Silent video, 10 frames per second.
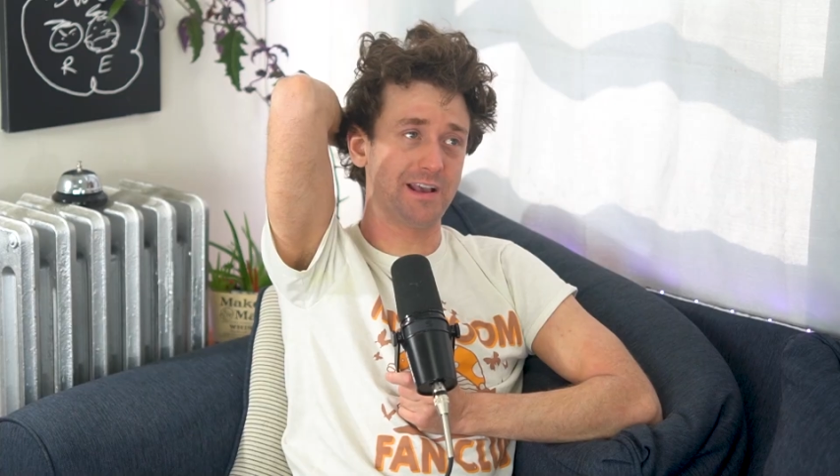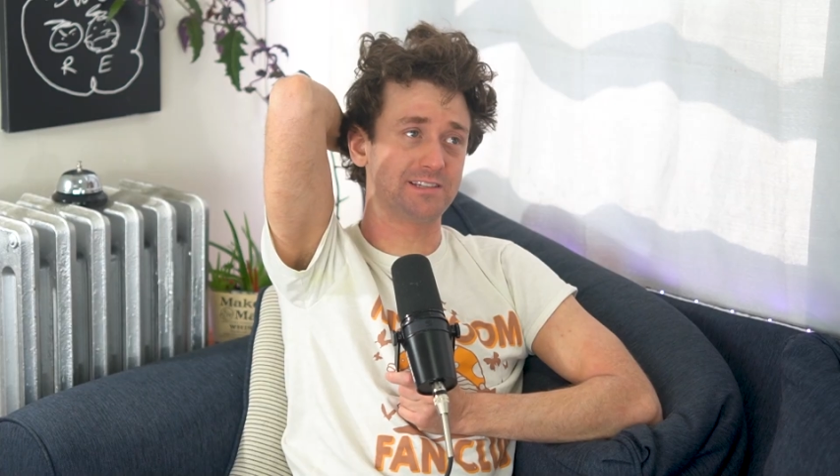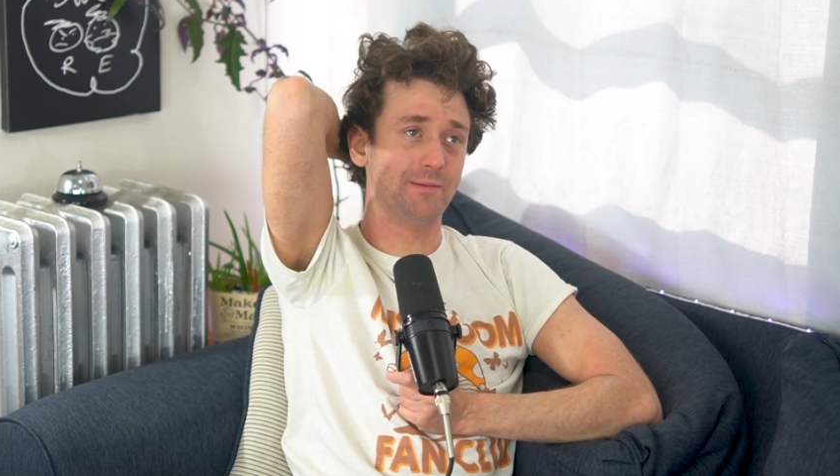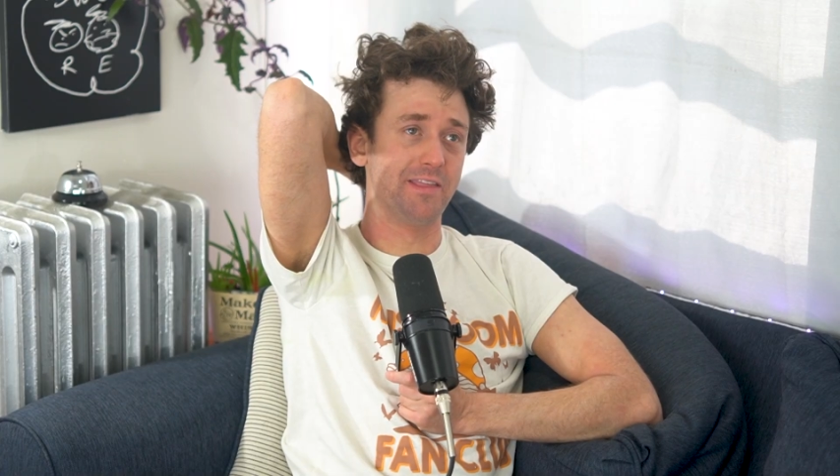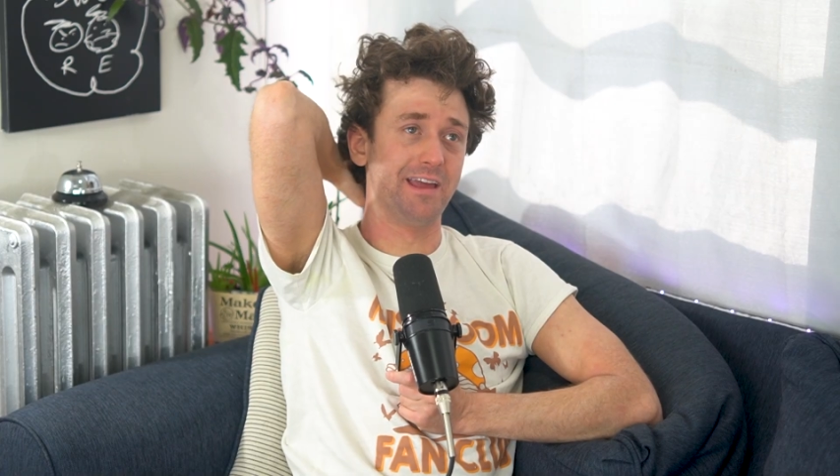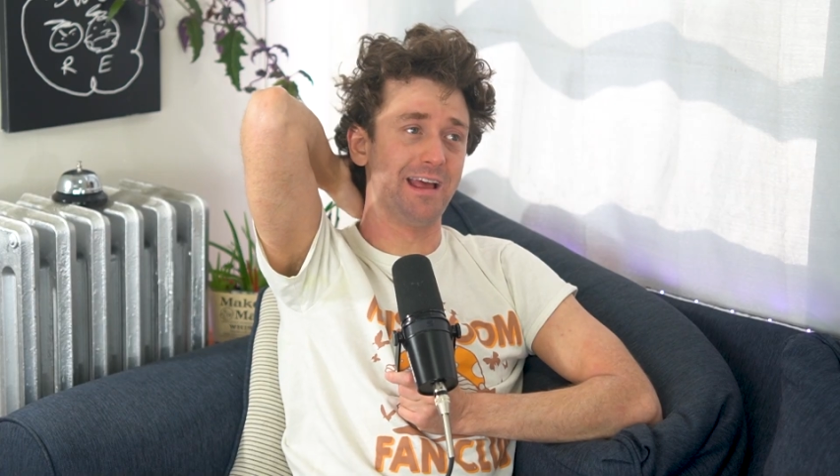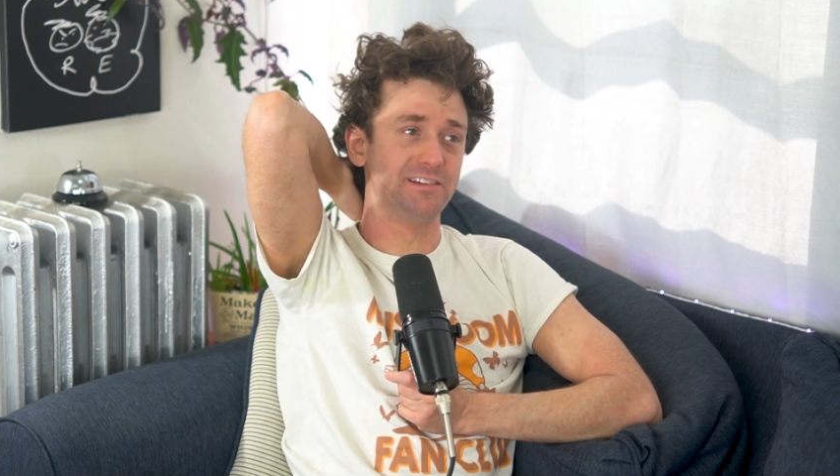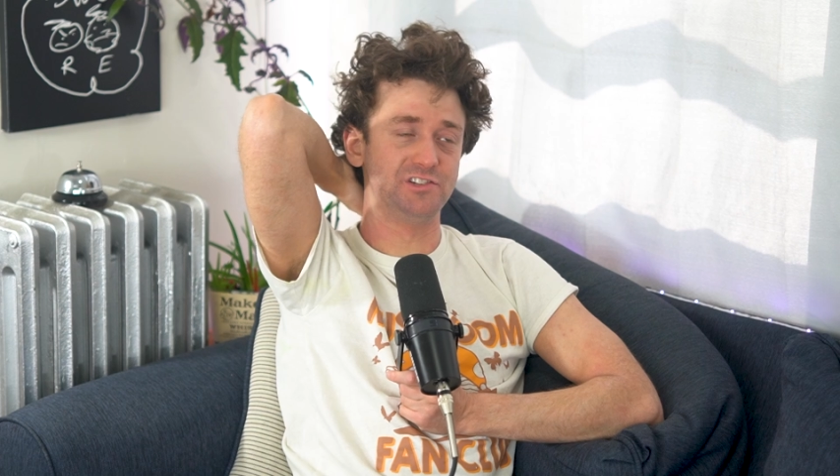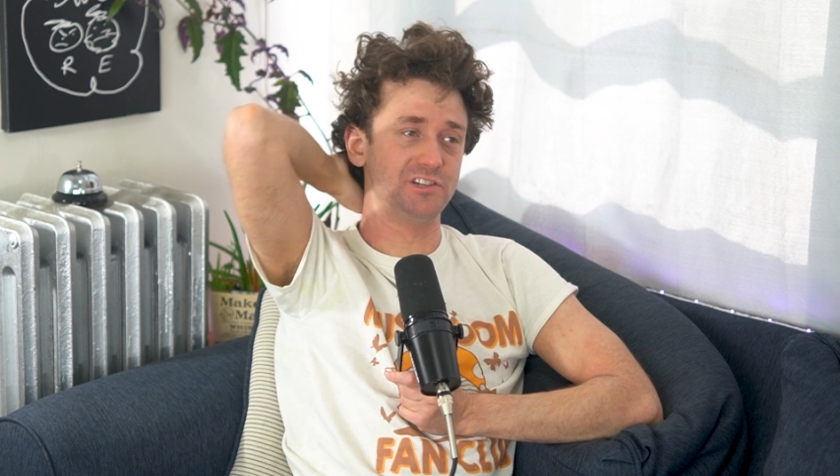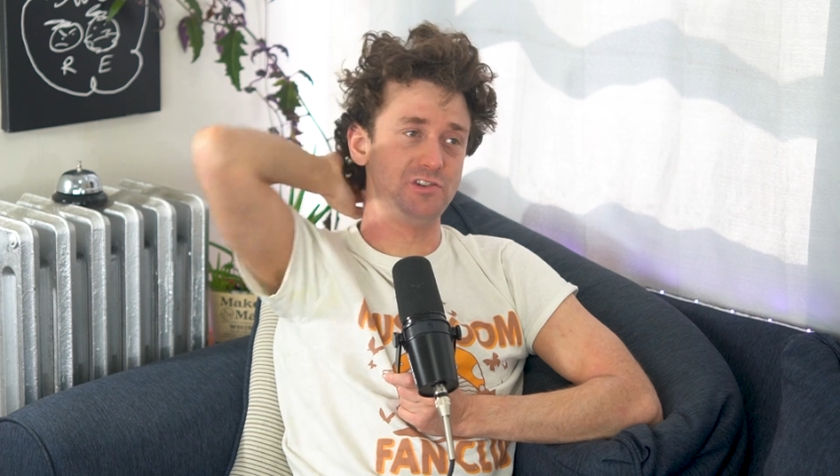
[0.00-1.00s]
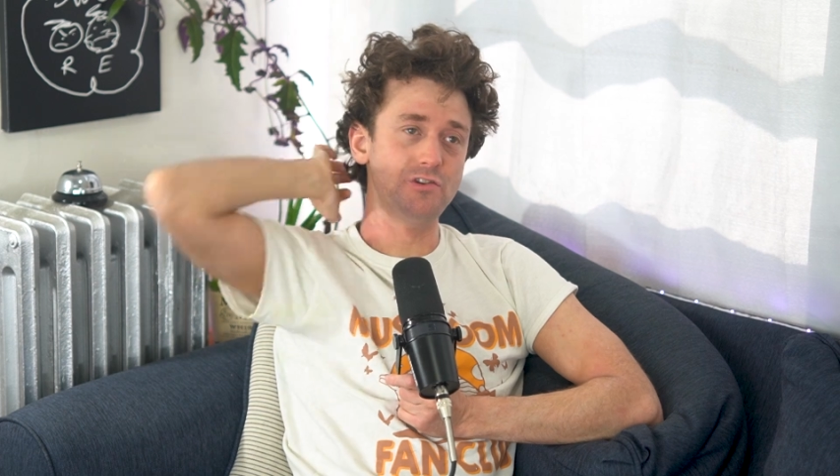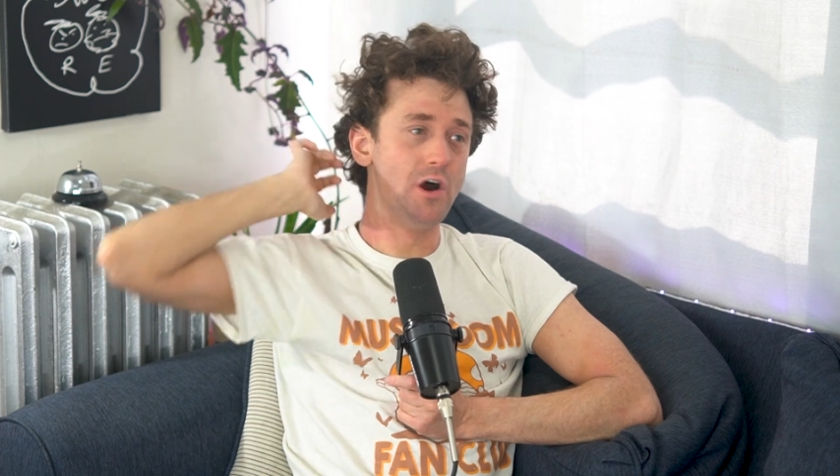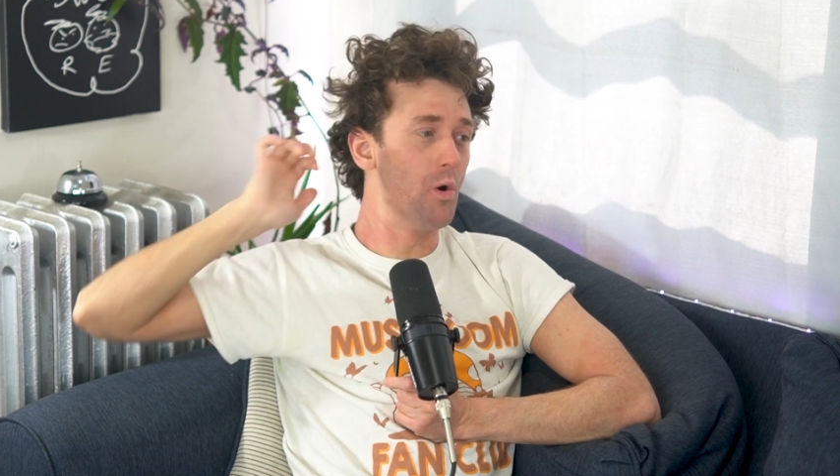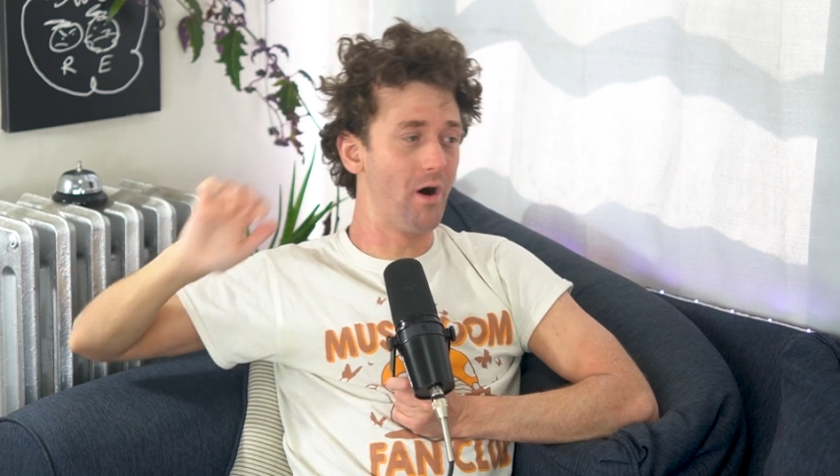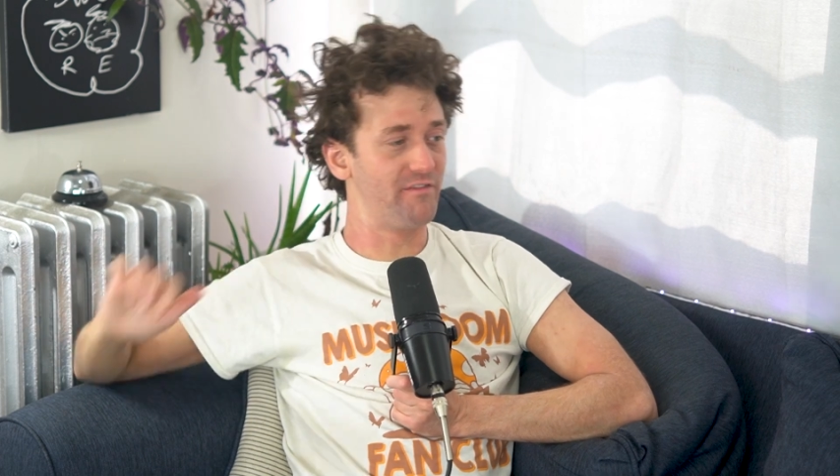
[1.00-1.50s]
pick something that has just
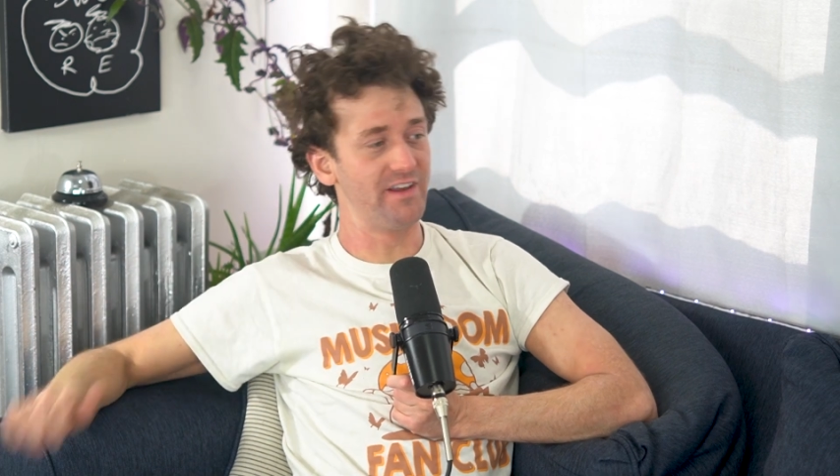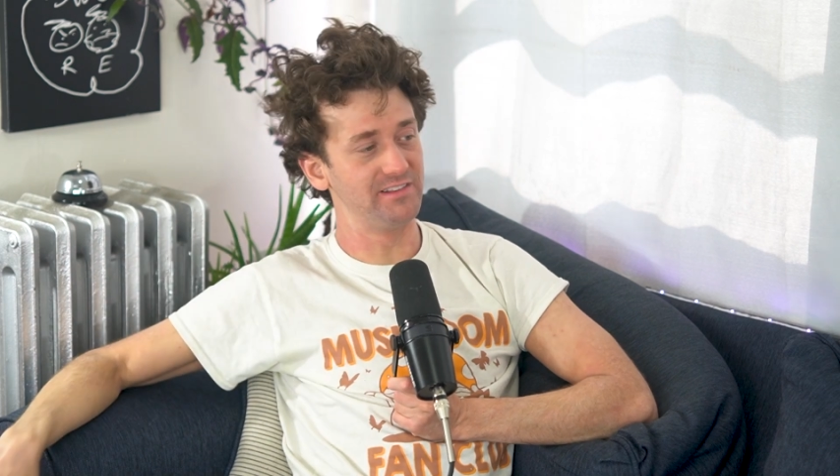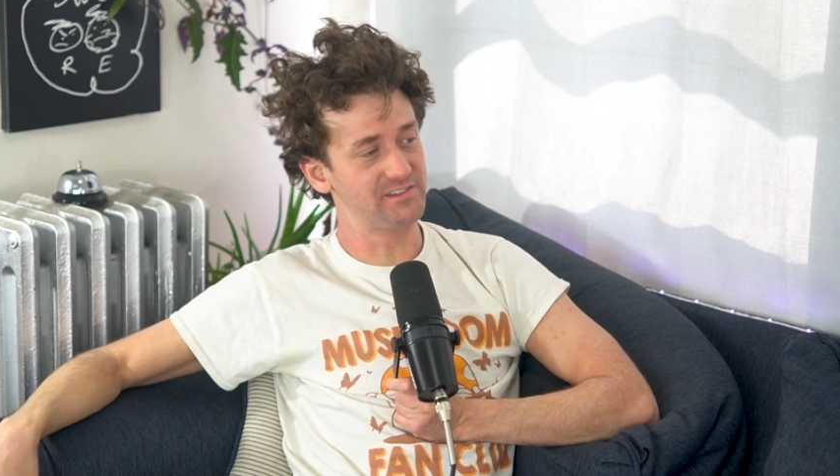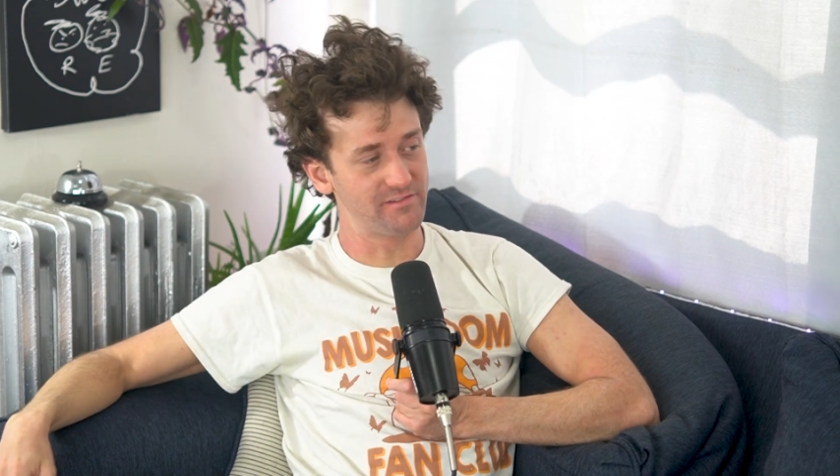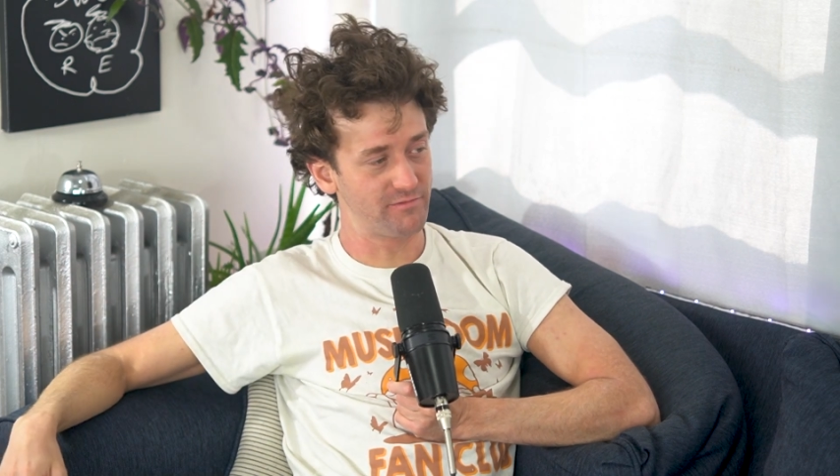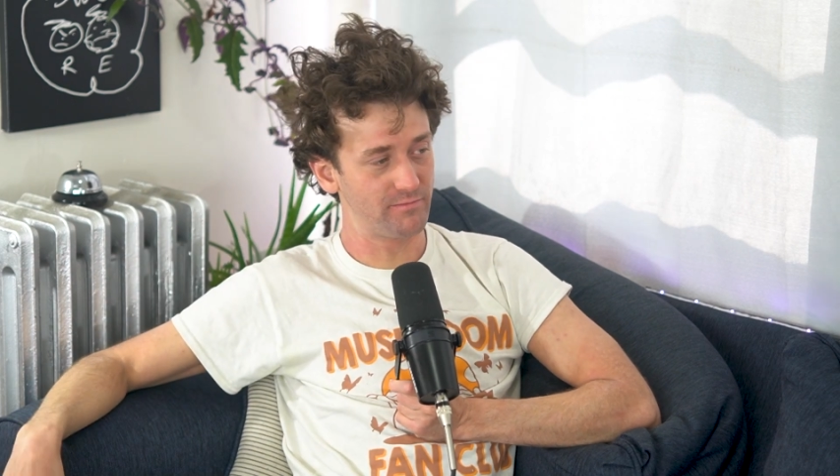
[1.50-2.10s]
no offensive